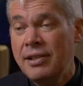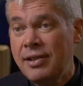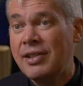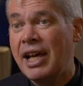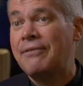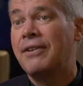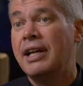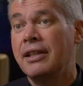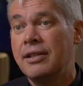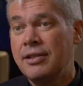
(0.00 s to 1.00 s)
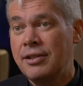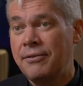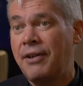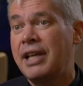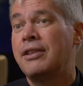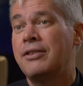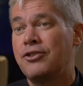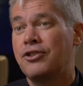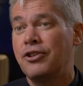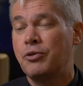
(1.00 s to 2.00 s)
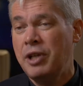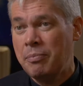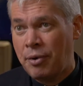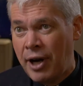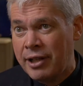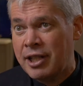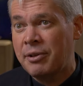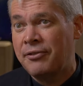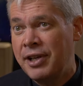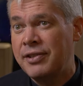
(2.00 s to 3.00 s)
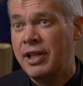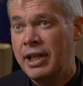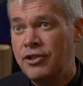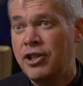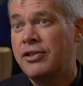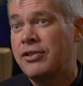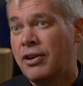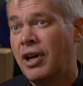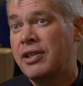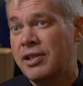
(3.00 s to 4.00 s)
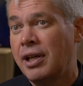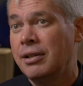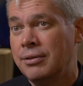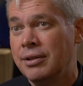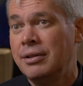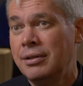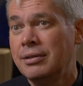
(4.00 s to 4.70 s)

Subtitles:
This is our faith. This is the faith of the church. We are proud to profess it in Jesus Christ our Lord.